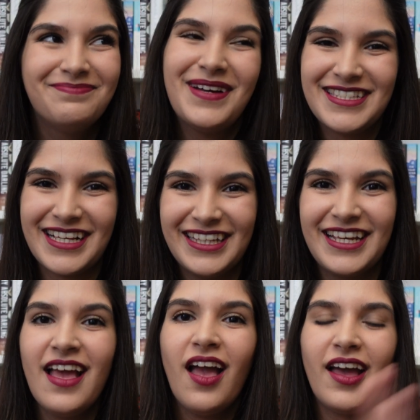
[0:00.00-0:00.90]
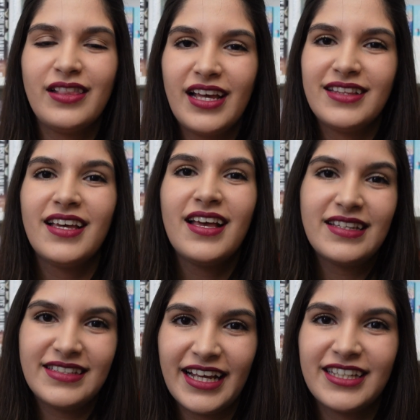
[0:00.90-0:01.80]
basically, and that
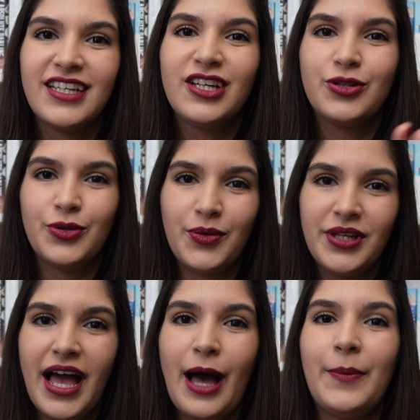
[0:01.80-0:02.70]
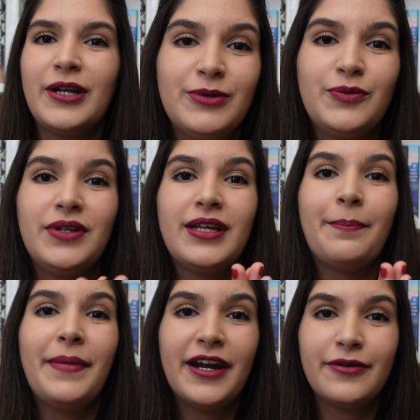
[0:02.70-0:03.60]
sex should only happen between a
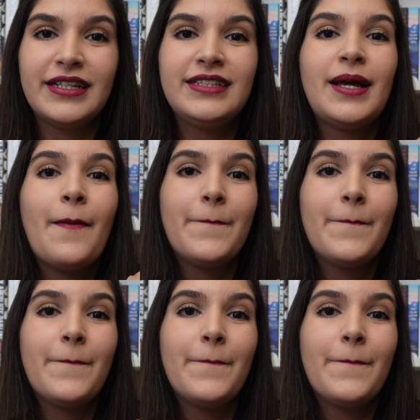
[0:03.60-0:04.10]
married